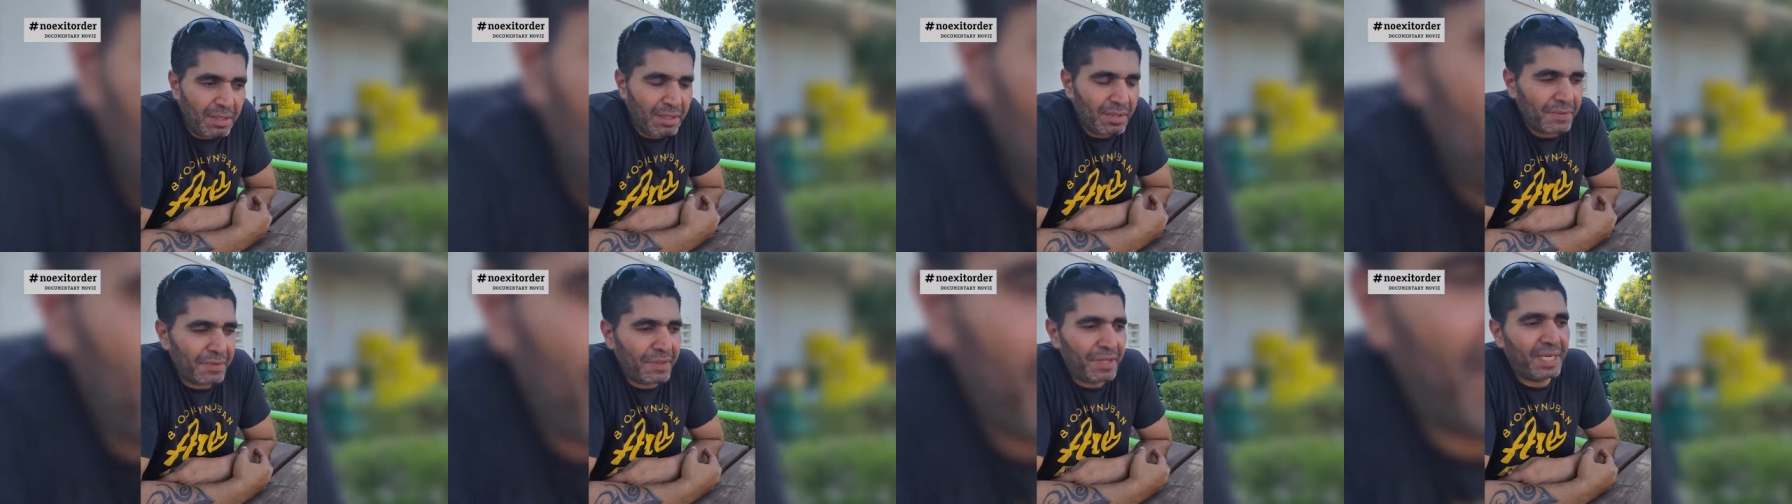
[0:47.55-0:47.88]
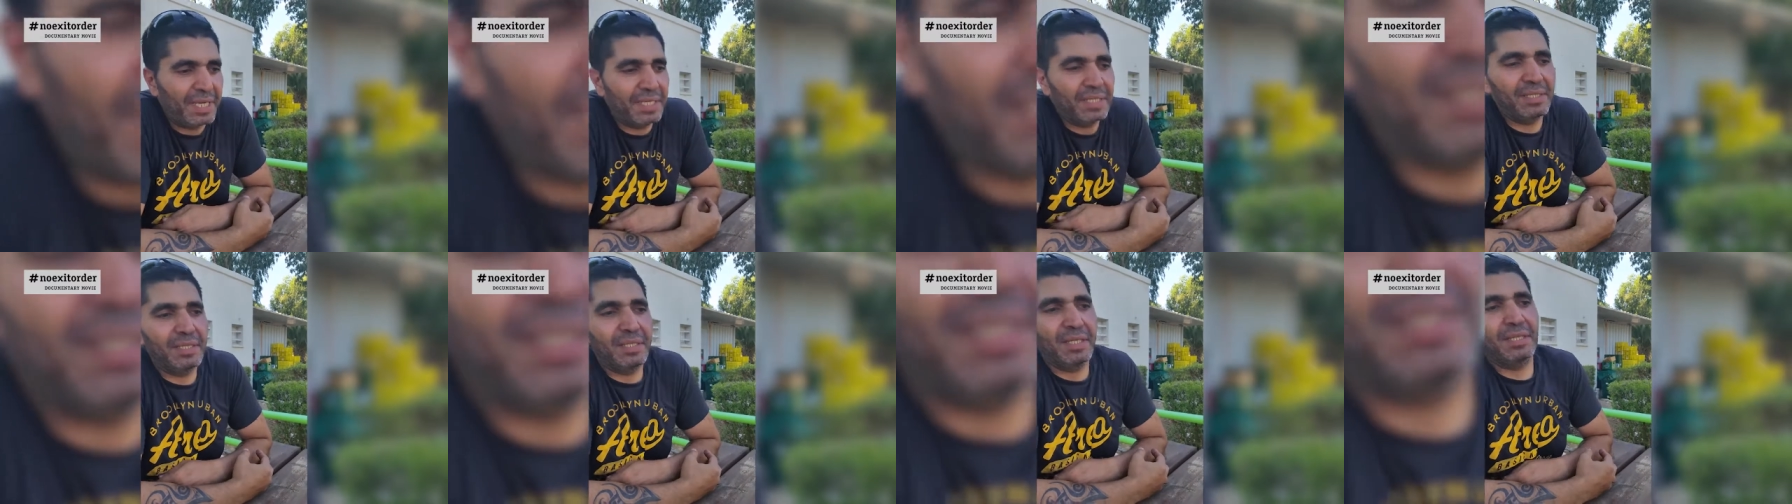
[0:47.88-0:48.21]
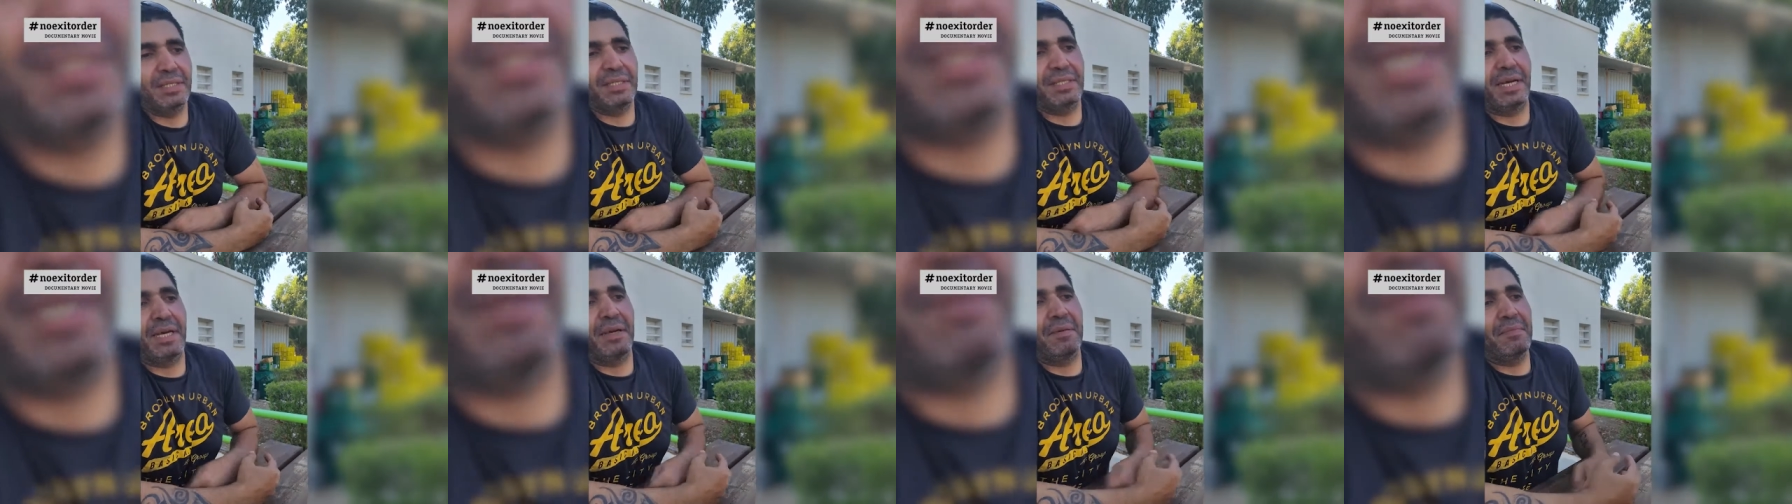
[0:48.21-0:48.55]
you said
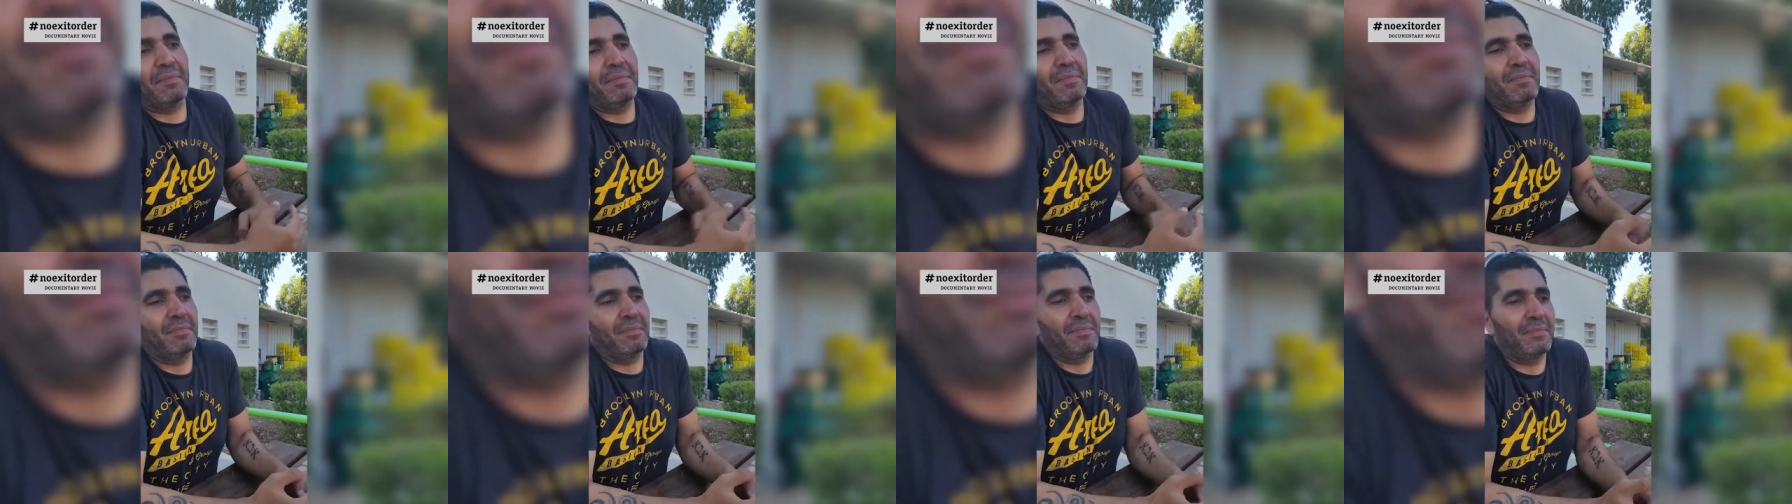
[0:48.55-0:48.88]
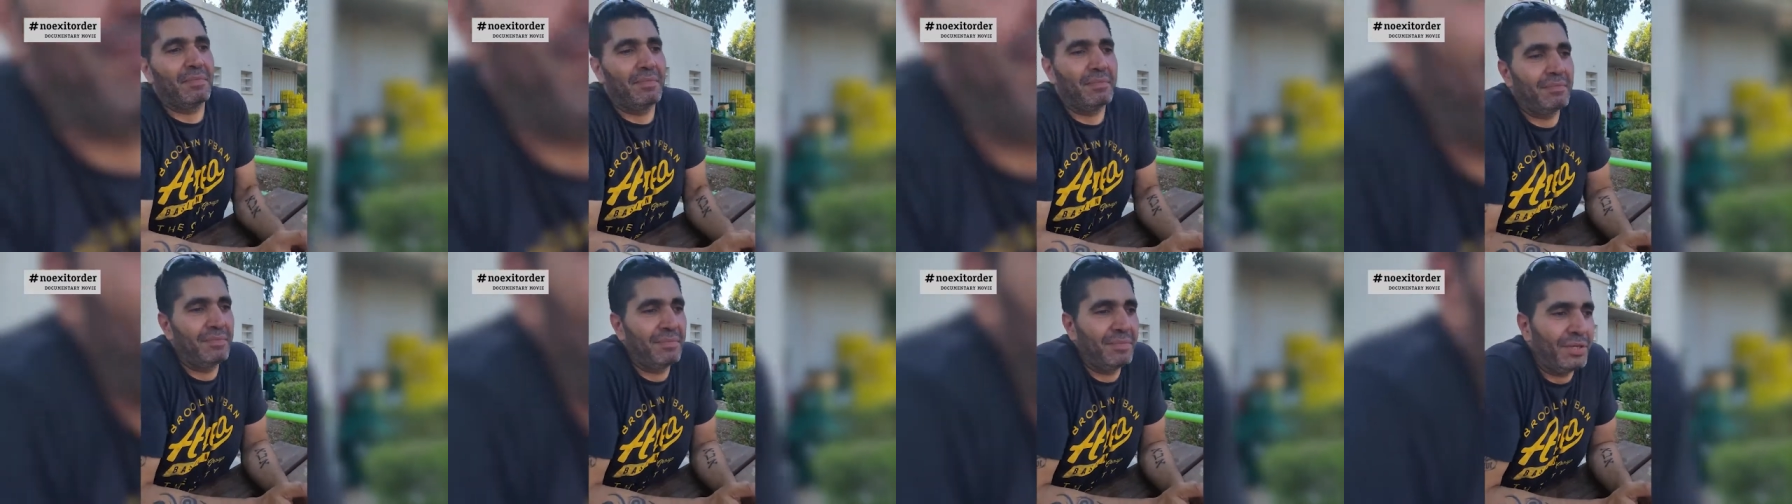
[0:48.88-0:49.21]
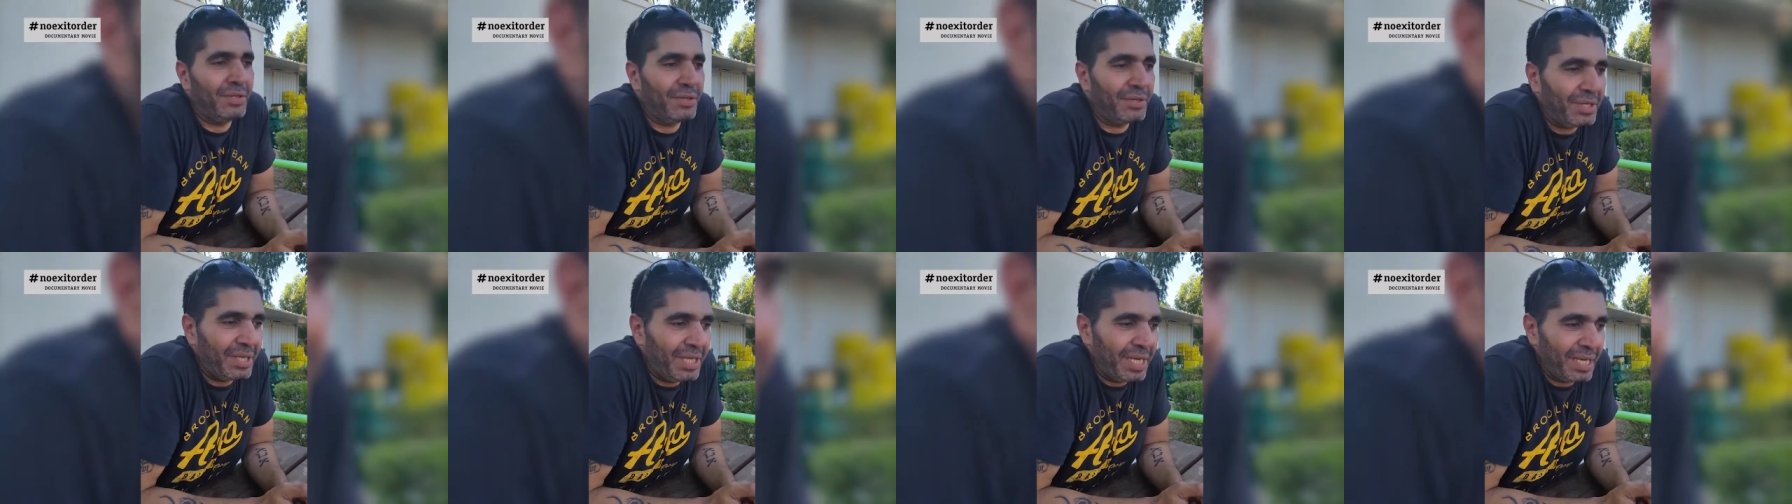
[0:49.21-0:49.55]
that I'm
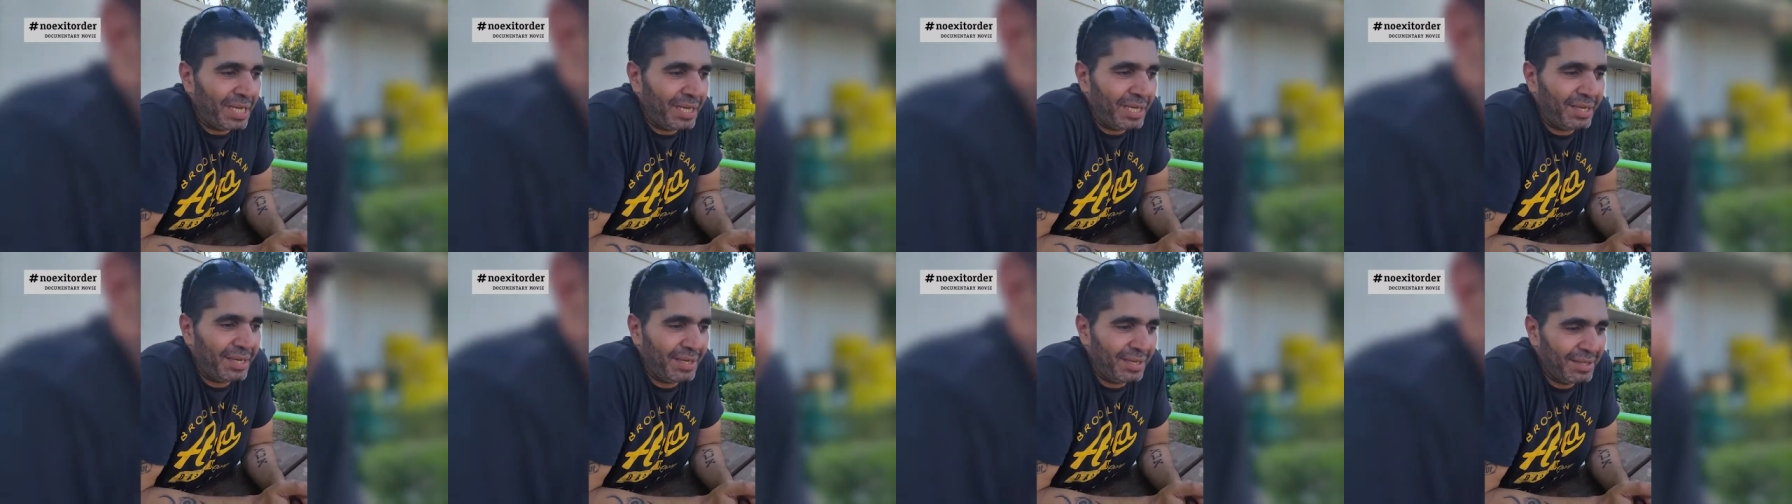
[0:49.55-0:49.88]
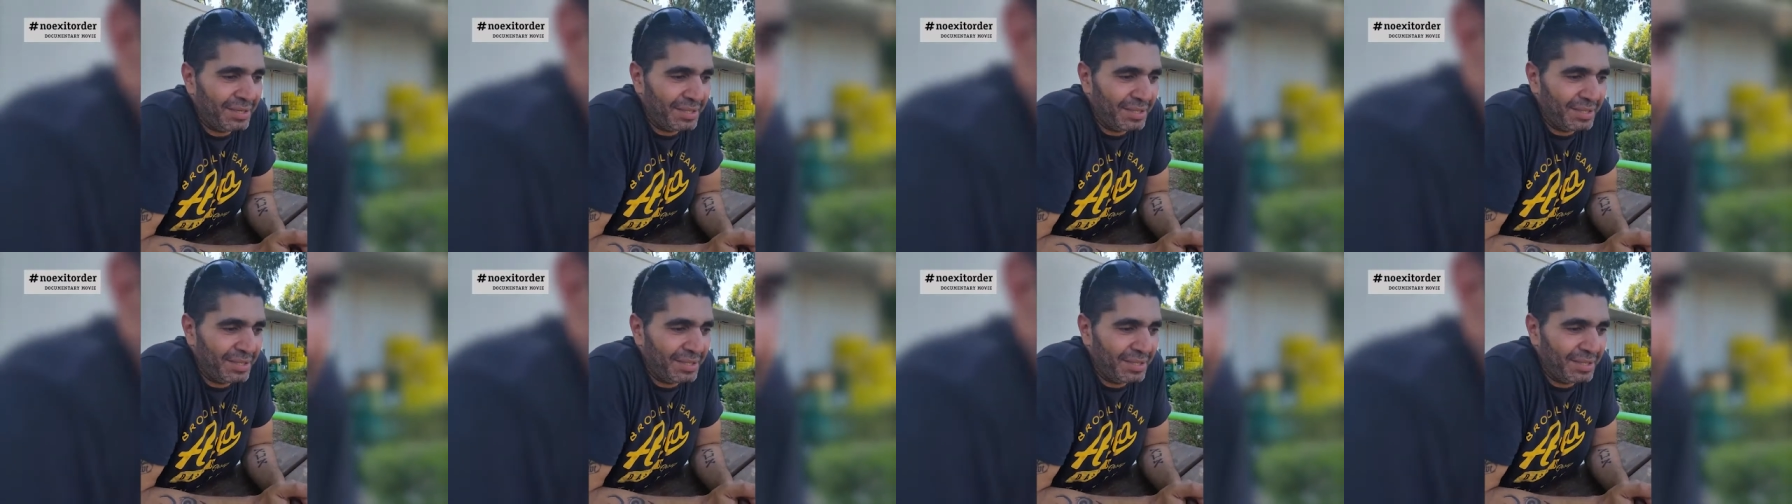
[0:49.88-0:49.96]
unique,